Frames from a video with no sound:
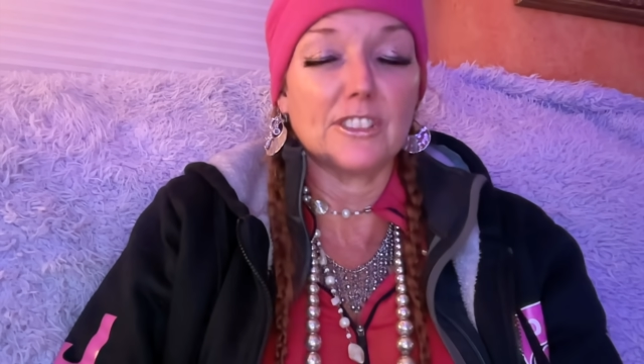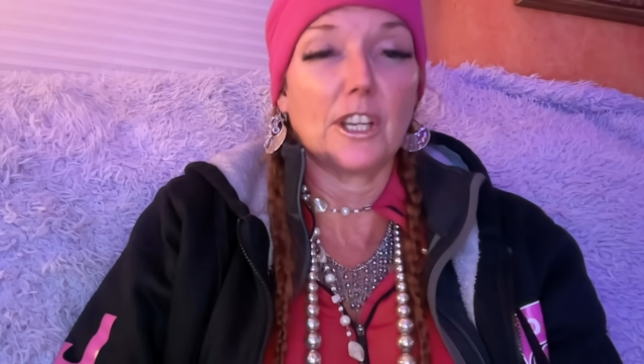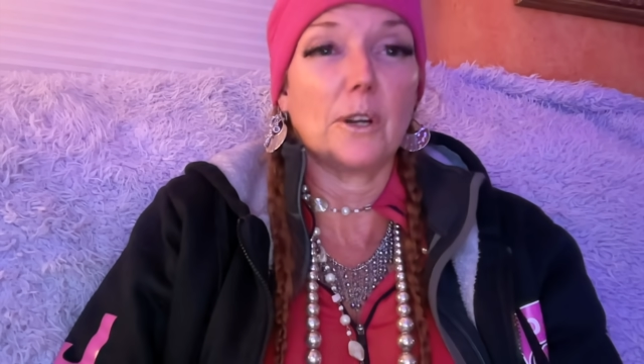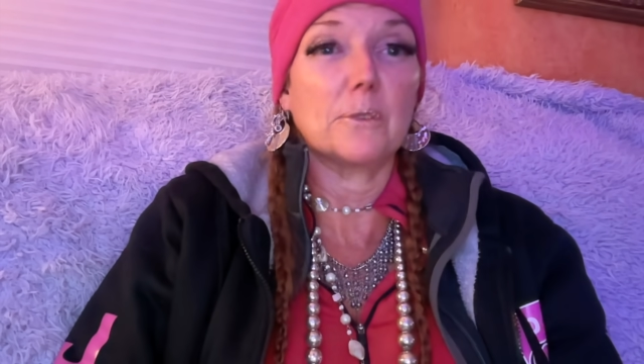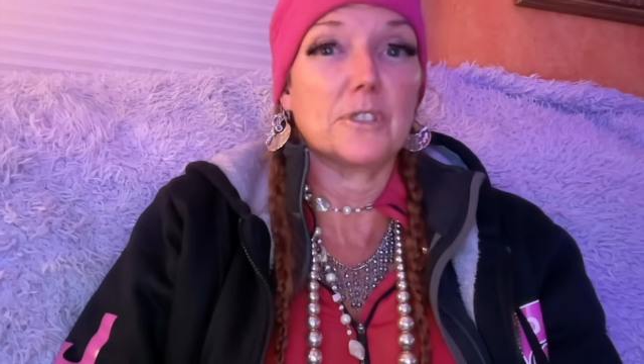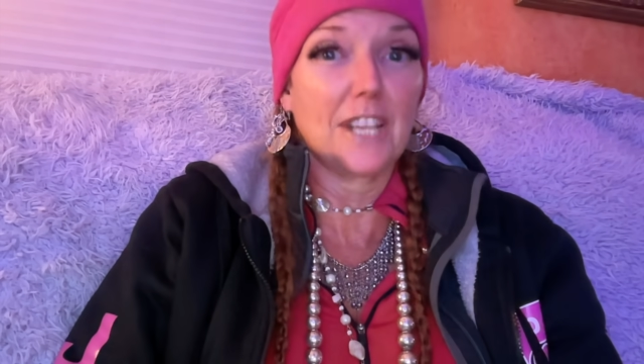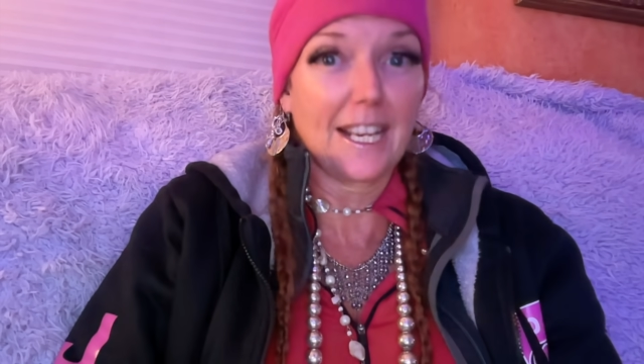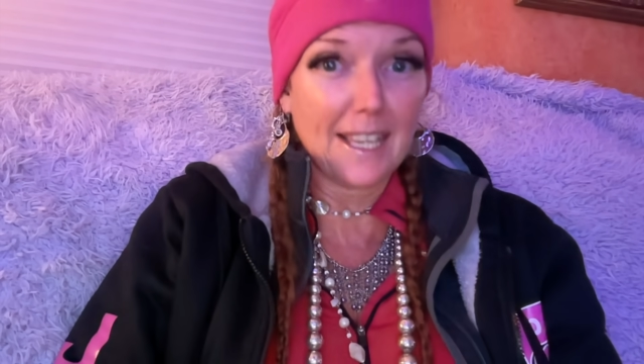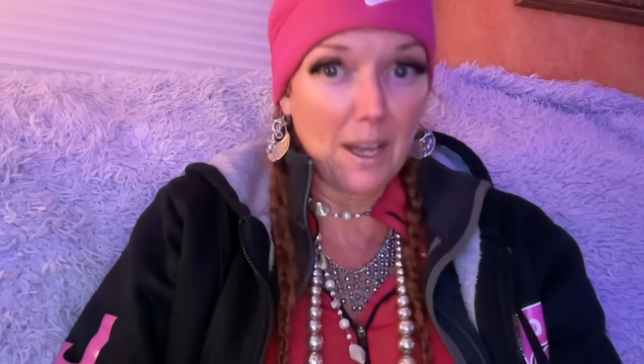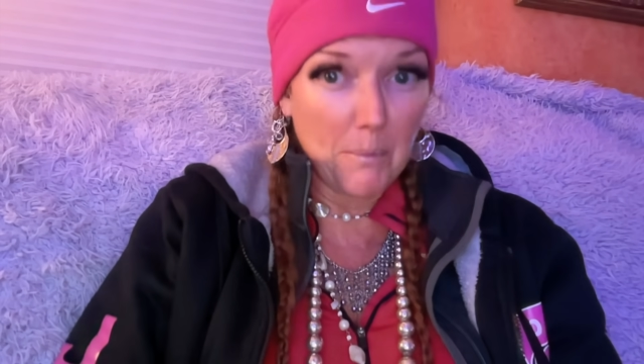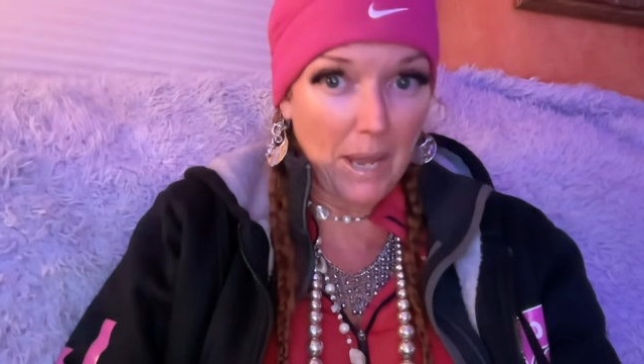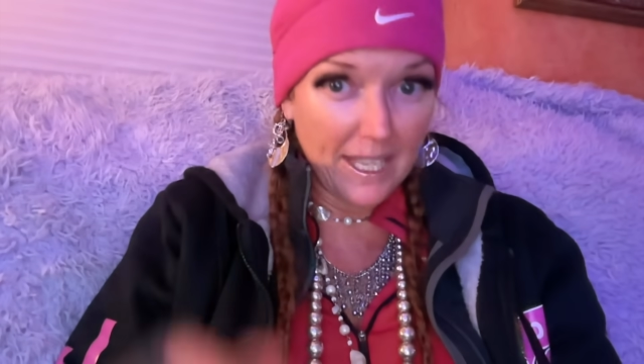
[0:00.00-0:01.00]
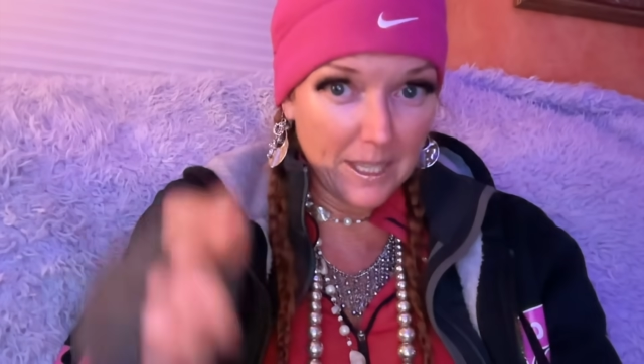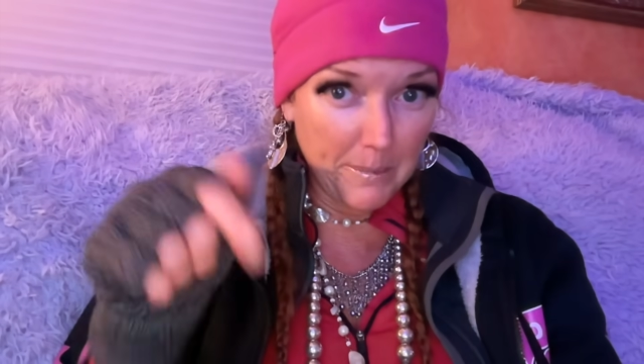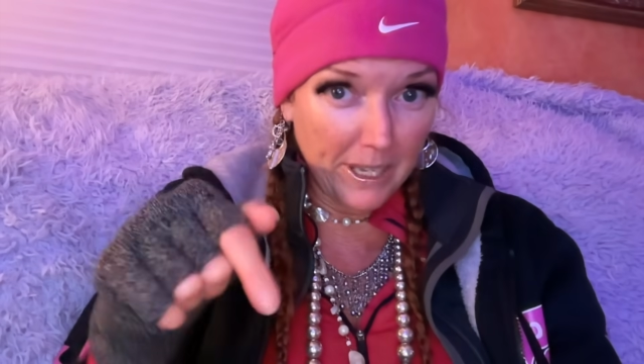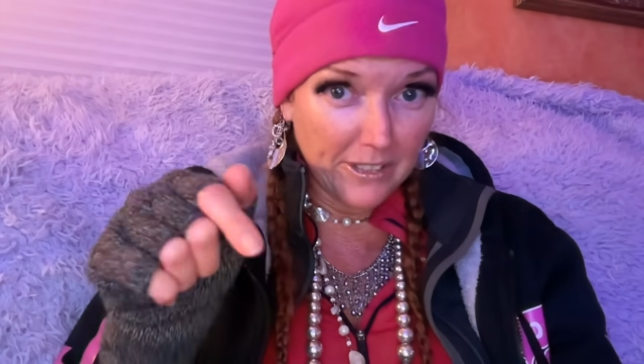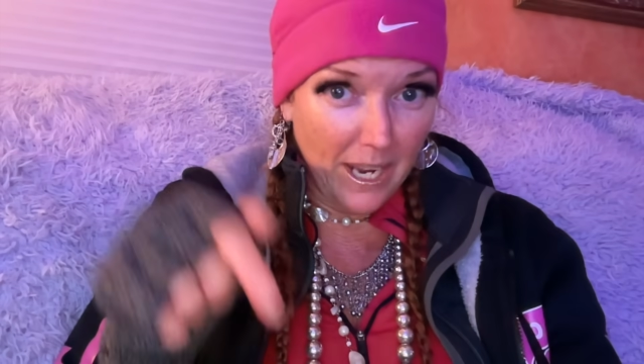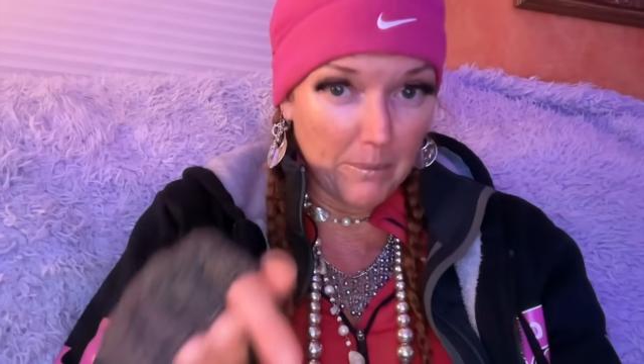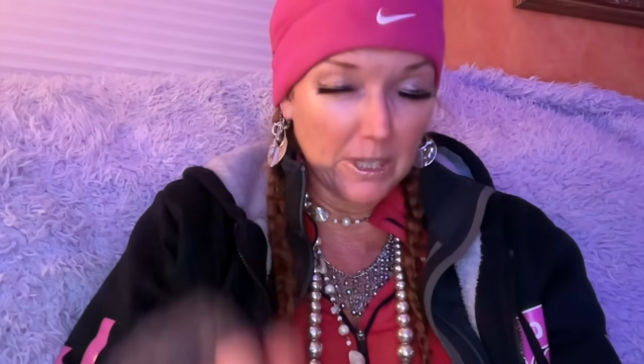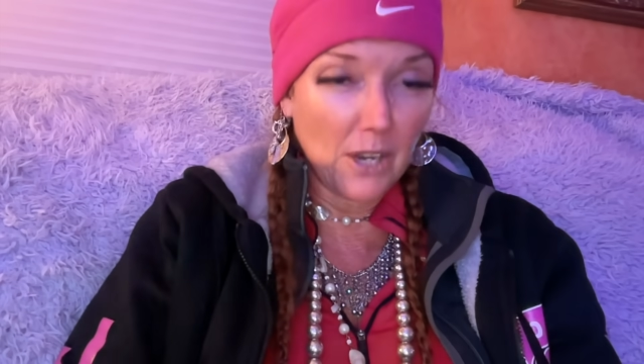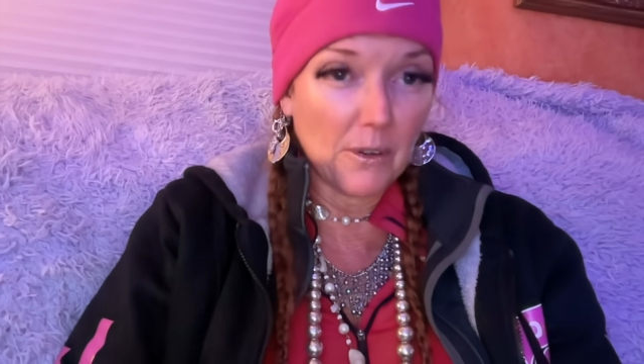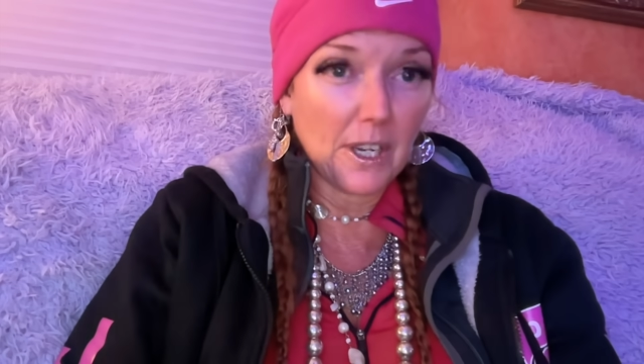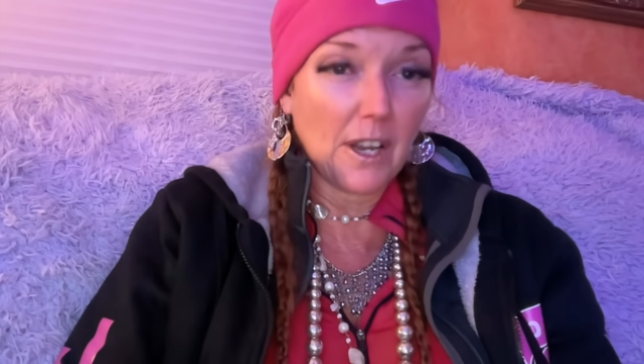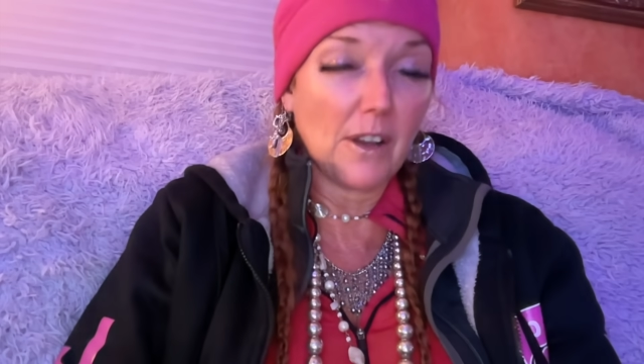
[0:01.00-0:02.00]
So check out my email down
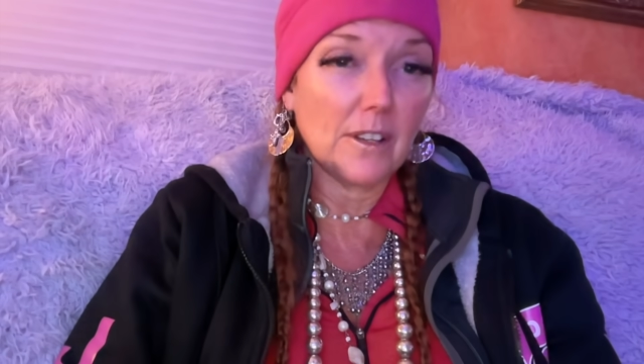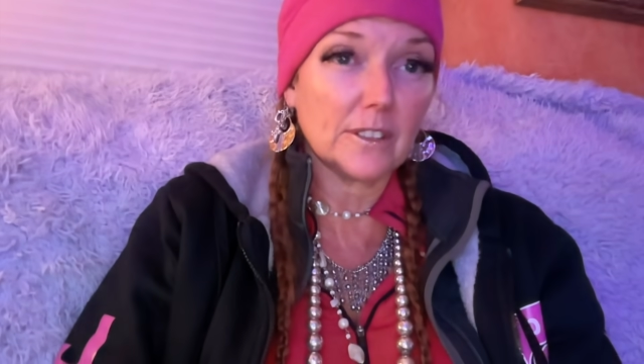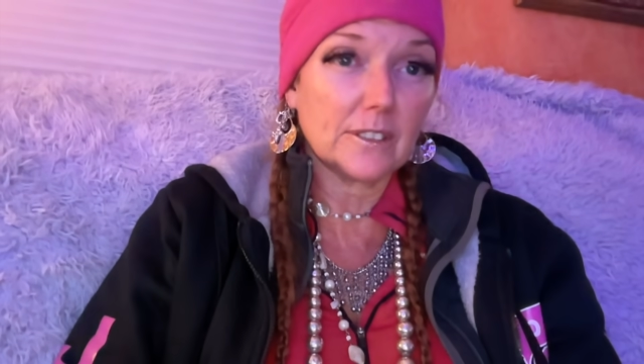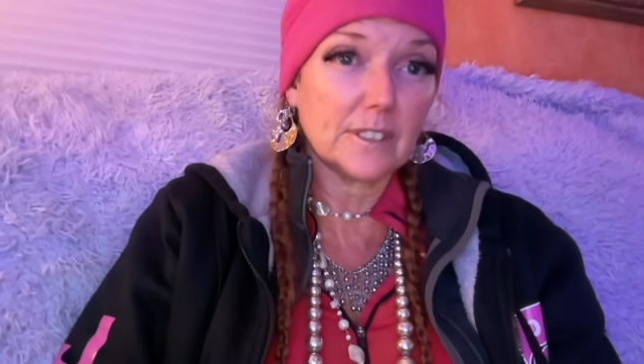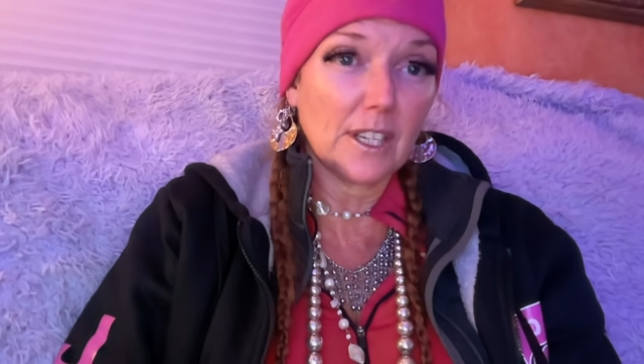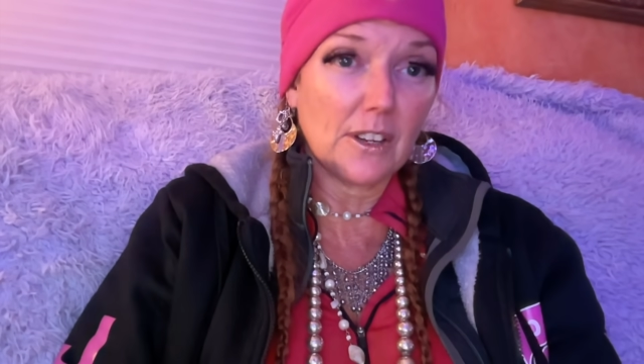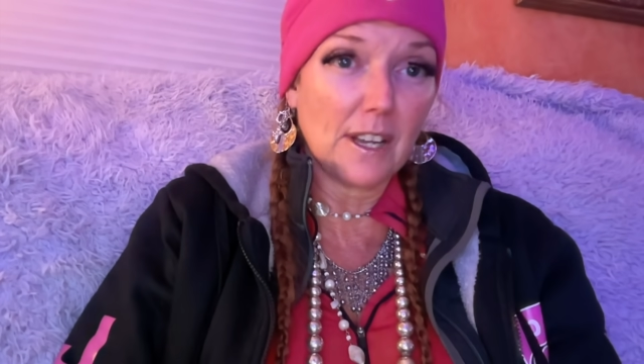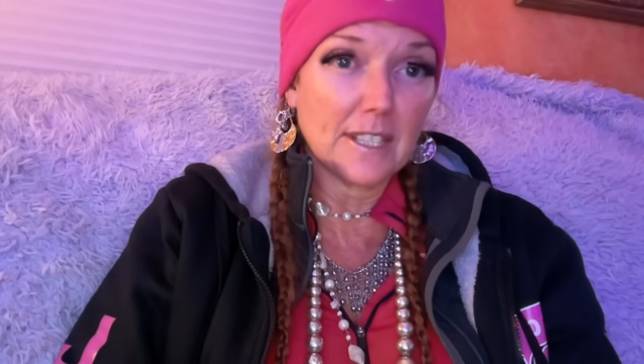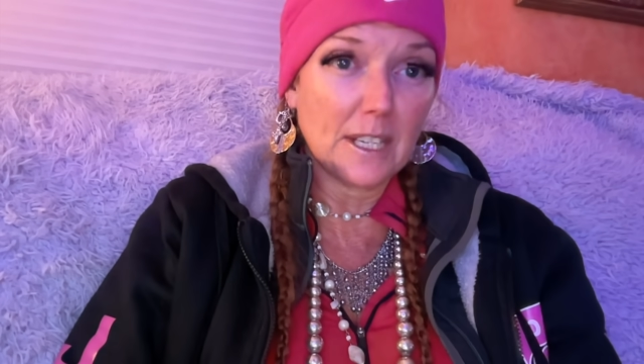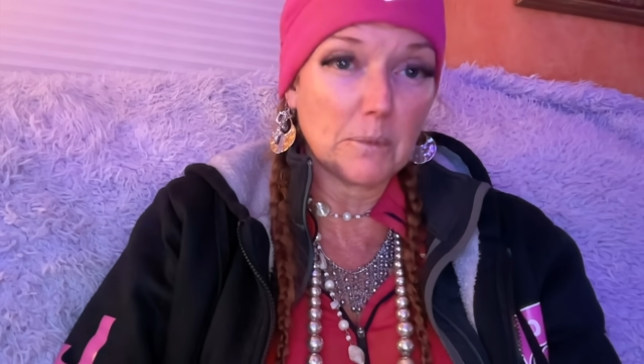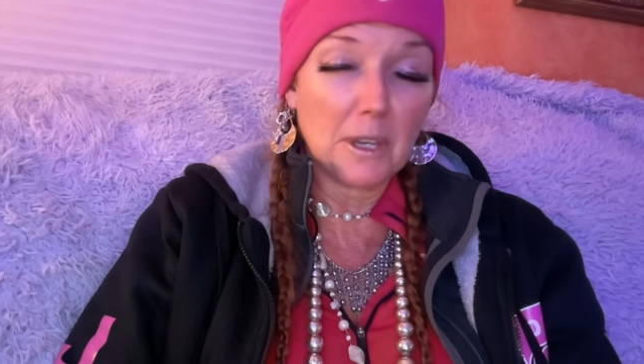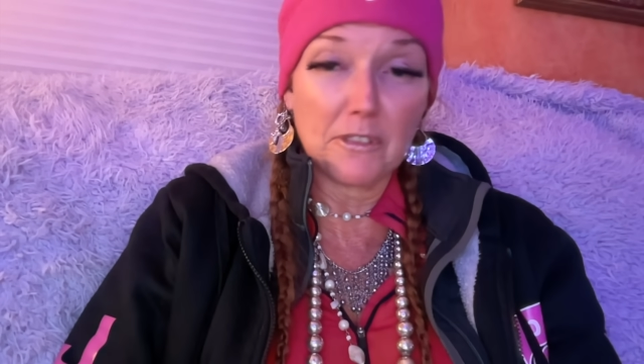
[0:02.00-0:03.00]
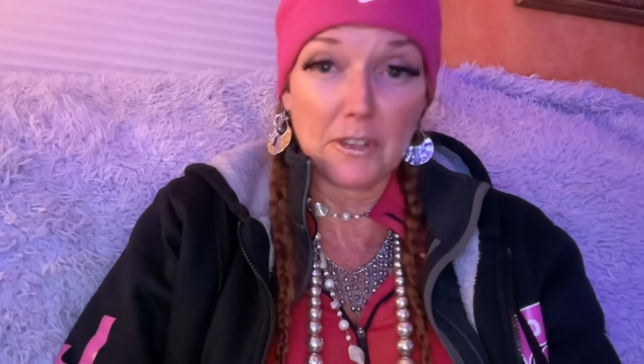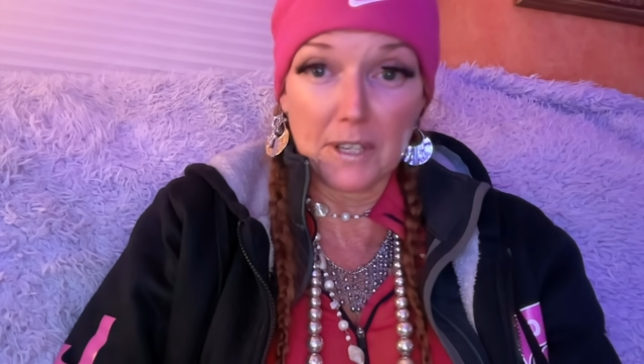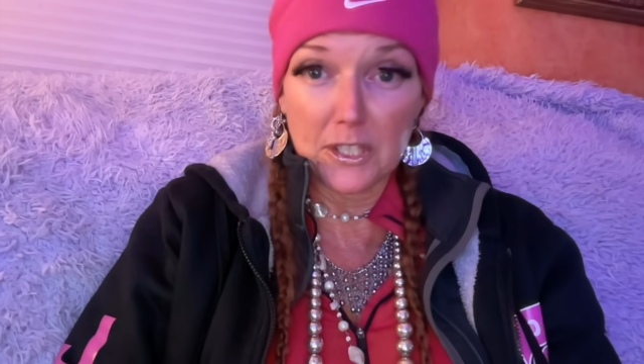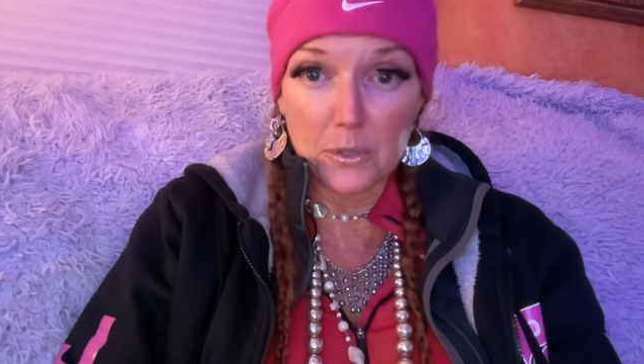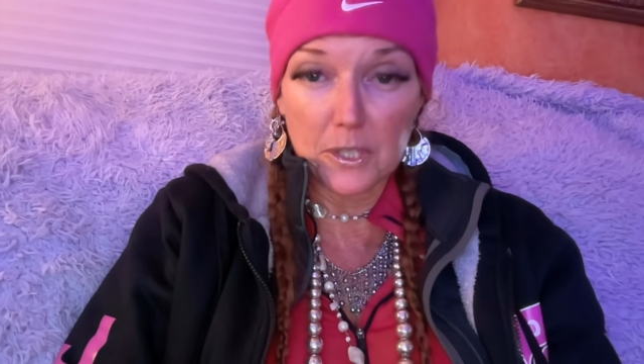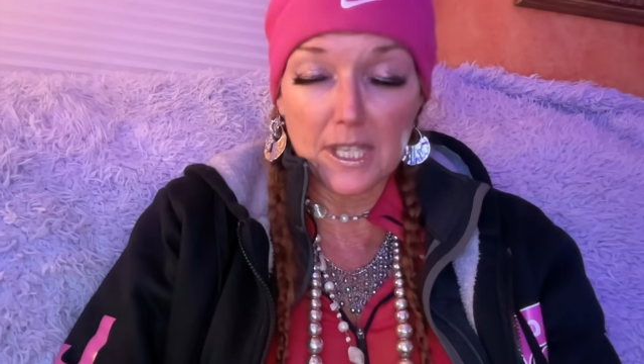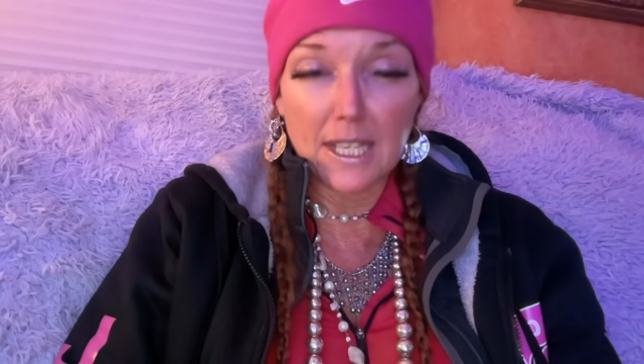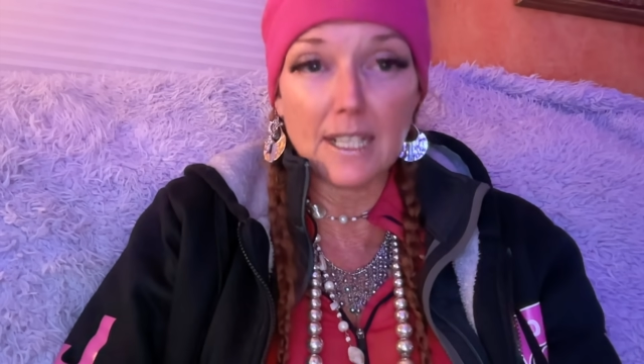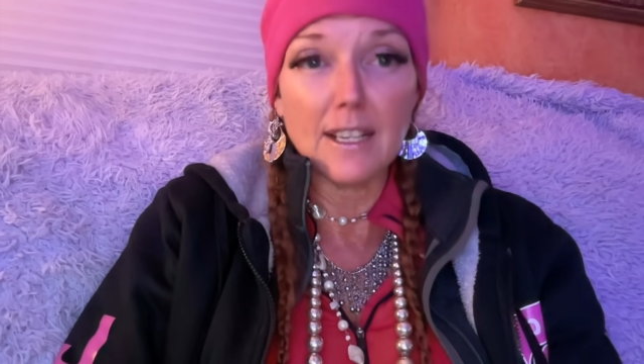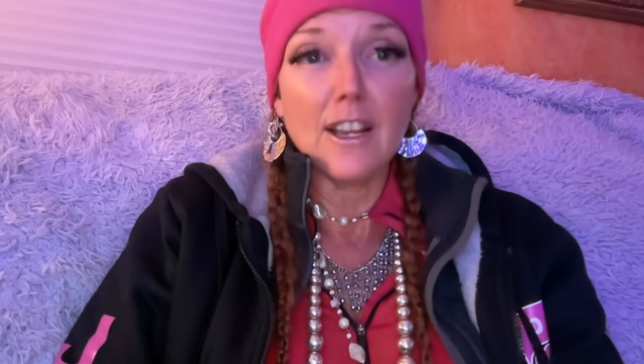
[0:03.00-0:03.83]
below and contact me if you're interested.